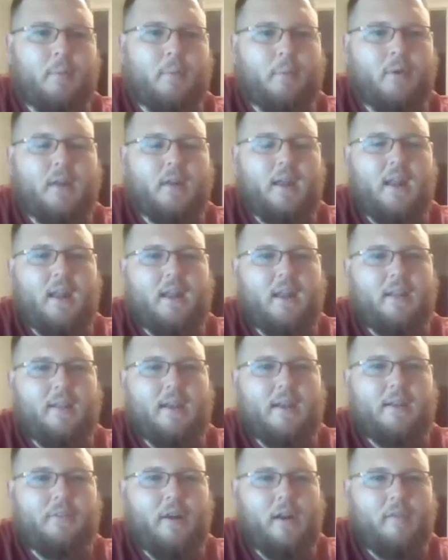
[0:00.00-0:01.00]
put
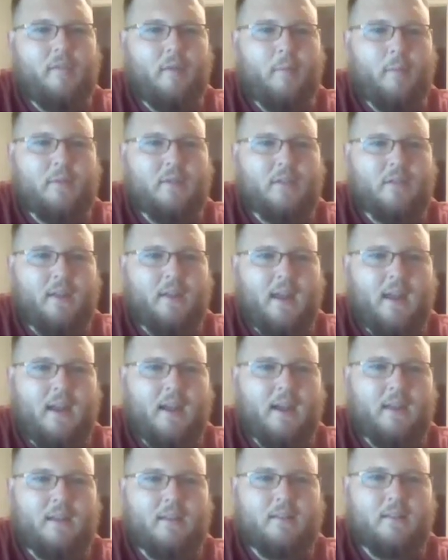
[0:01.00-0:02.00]
anything in front of him as a
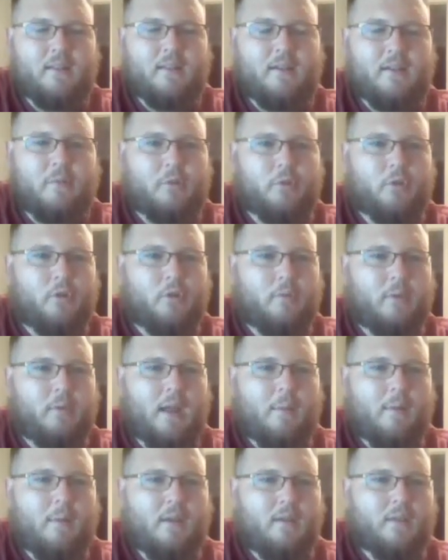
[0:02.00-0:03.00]
tank to absorb
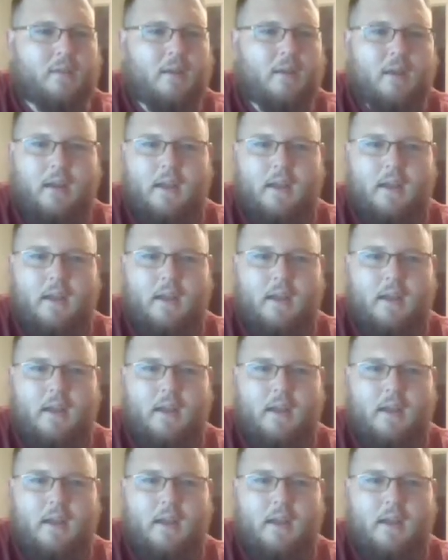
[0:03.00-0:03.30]
damage,